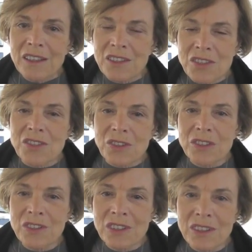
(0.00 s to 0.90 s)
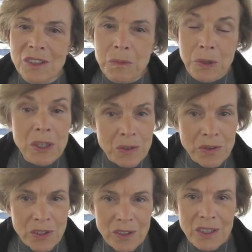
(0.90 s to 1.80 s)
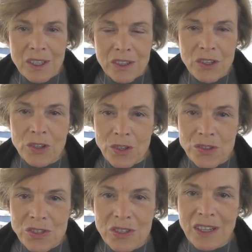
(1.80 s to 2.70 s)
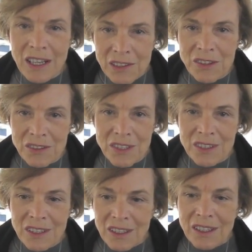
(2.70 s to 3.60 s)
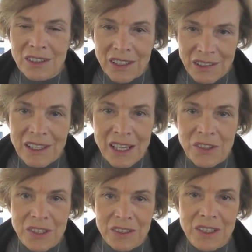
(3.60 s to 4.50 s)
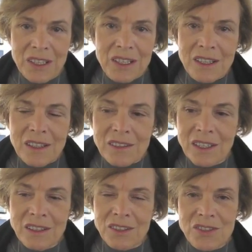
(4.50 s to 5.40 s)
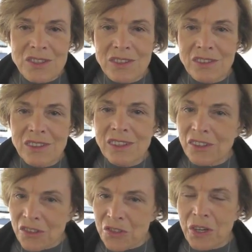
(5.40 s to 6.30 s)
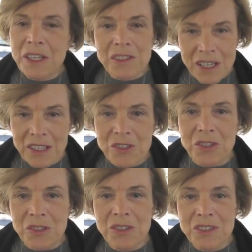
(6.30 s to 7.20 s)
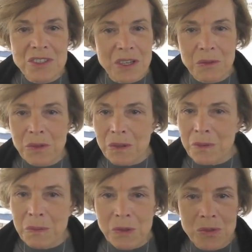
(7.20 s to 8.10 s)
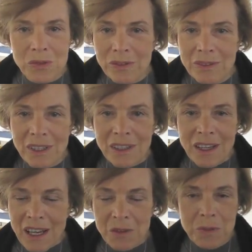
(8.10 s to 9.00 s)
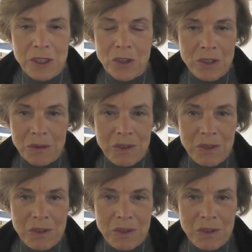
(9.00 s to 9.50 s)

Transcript: This is on a part of the Cocos Island uh, area that is a little tricky to get to. It's not where people have been going